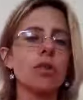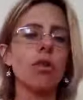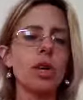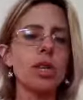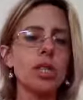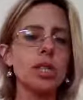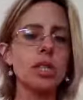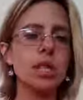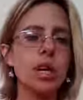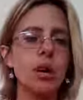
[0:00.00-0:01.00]

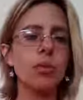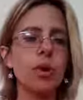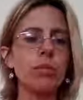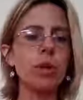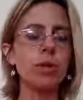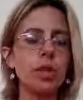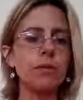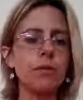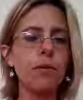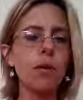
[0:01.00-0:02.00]
crawlers will be
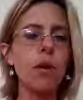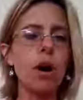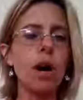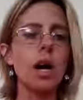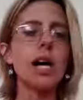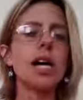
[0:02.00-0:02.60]
looking for.